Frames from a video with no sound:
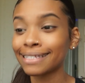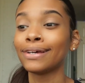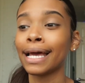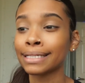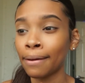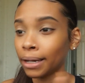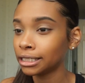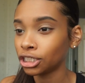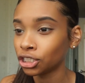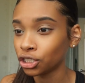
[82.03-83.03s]
So yes, I'm
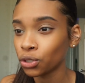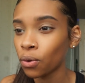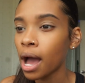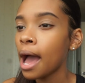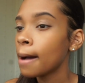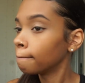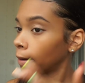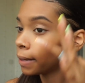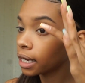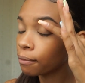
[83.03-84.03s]
about to just do
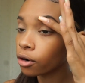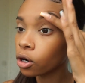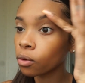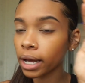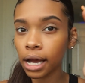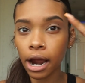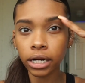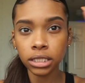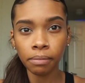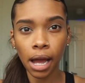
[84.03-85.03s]
my makeup real quick. I
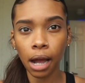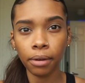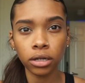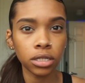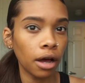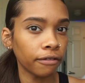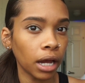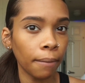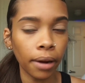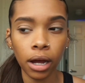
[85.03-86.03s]
already did my eyebrows off
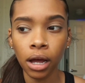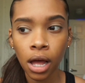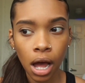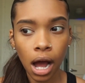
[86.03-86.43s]
camera.